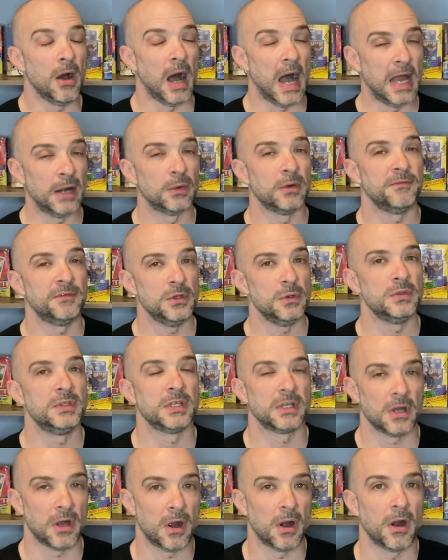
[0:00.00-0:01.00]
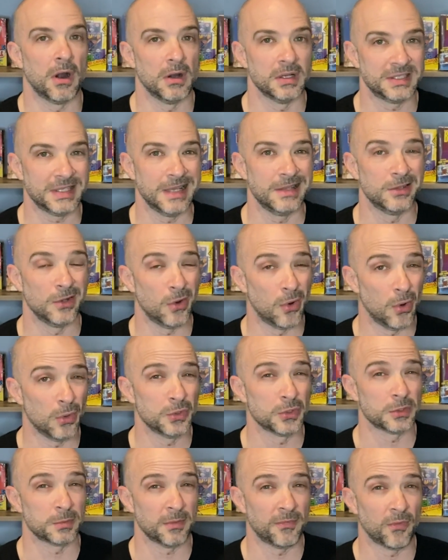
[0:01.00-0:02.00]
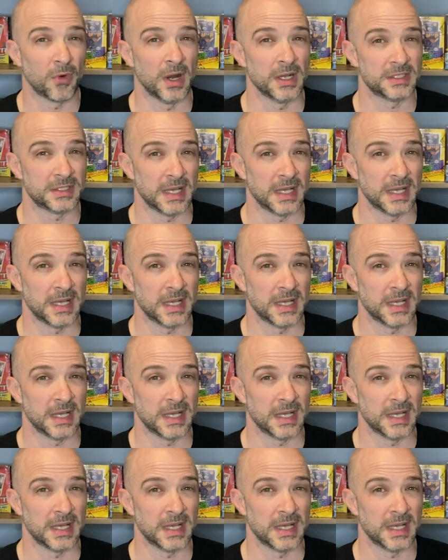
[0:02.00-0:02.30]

I reviewed the cards in the holders before I